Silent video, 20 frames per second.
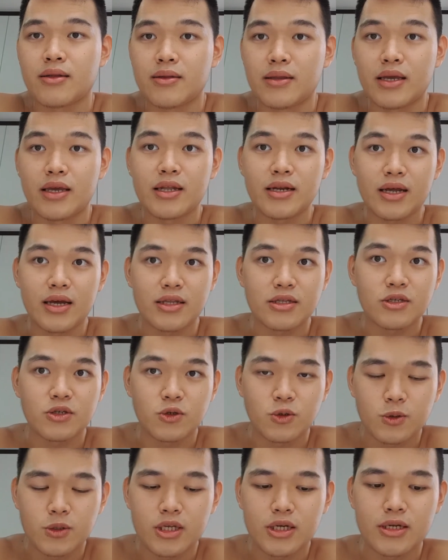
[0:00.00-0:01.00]
Nate and
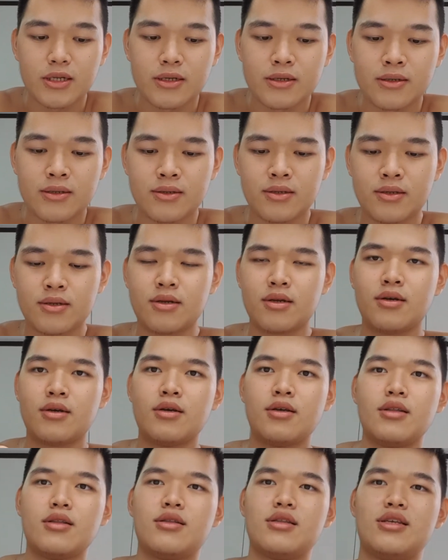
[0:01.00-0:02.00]
Sutton.
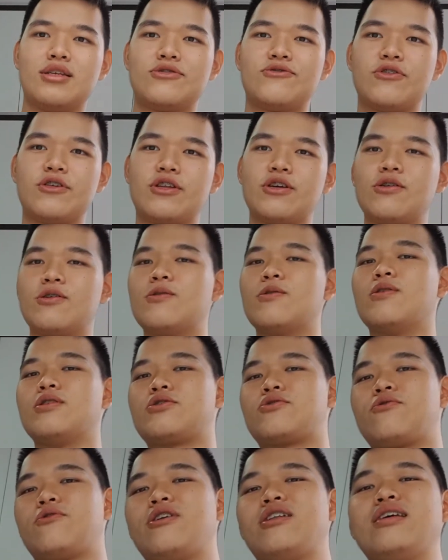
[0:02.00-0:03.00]
This video
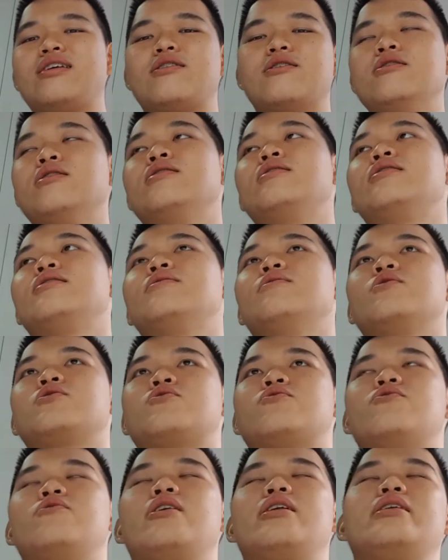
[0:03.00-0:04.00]
was really good, it
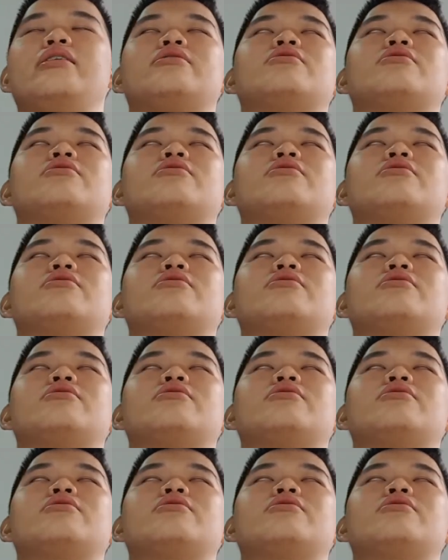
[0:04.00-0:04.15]
was really